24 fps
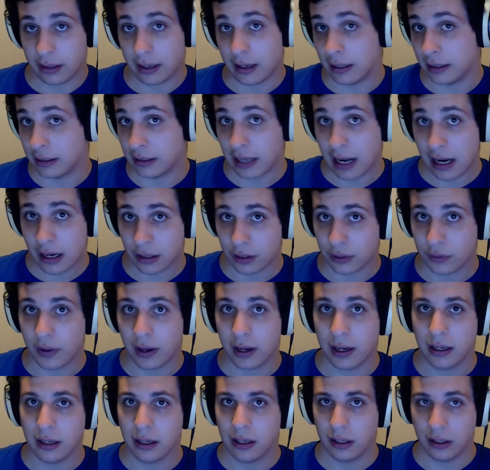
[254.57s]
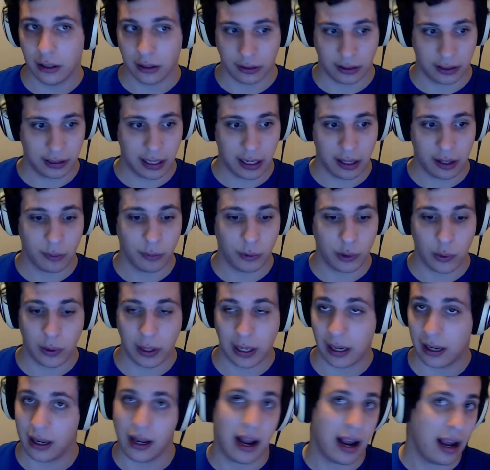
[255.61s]
unsatisfied. You'll see them doing
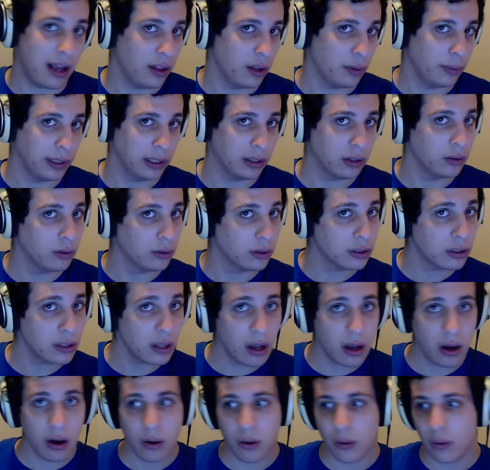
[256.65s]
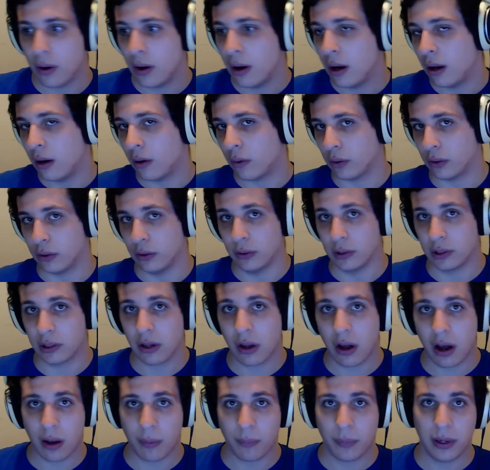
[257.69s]
it and they'll be too slow or too
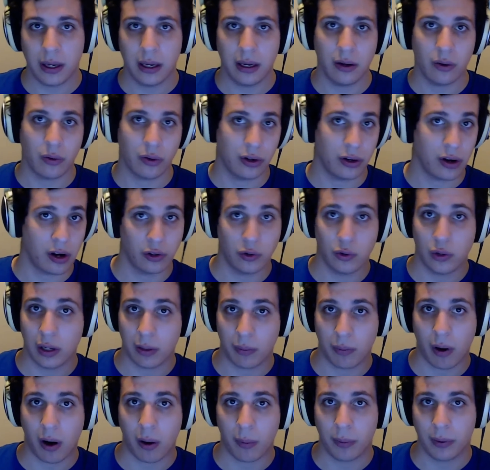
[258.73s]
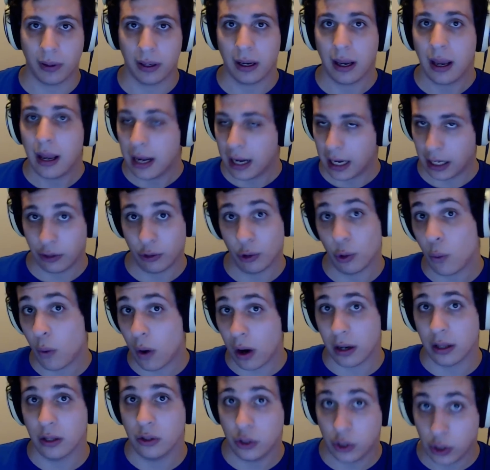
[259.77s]
sloppy, or they're not doing it properly, and you'll
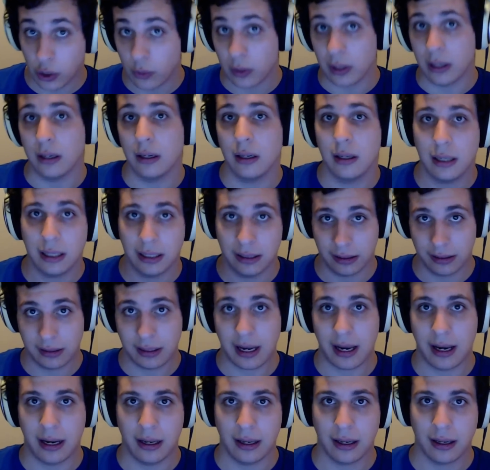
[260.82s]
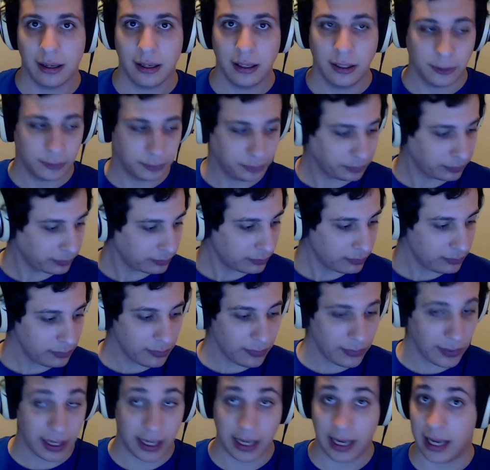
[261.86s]
want to do it instead.
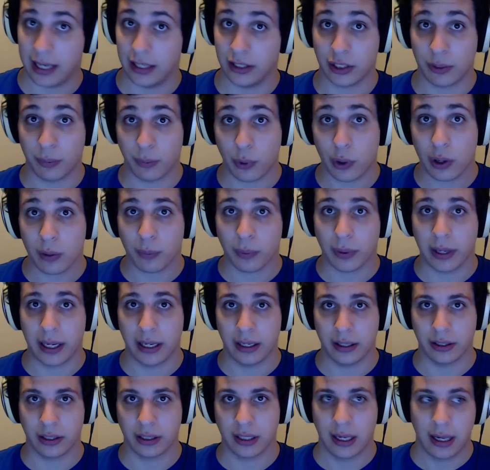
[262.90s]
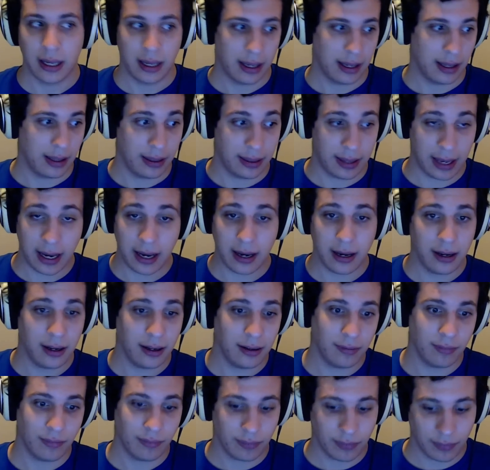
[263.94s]
And support players,
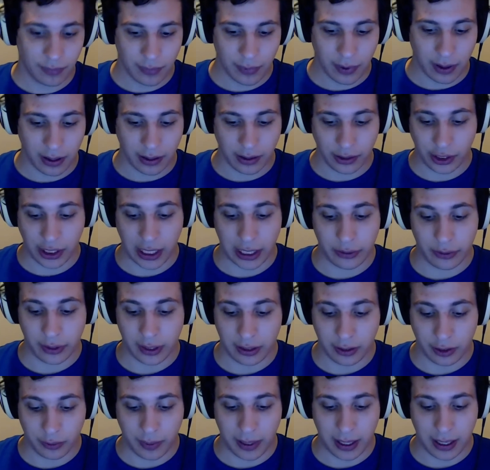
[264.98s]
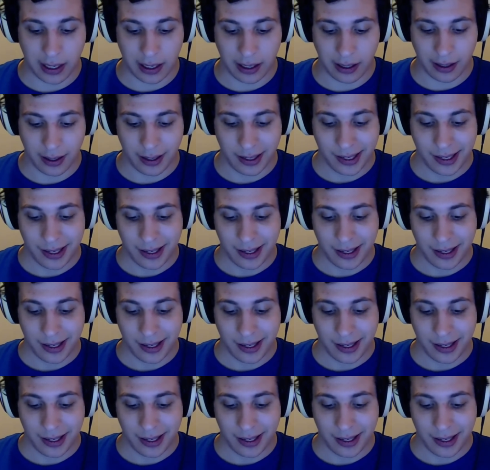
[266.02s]
they are generally speaking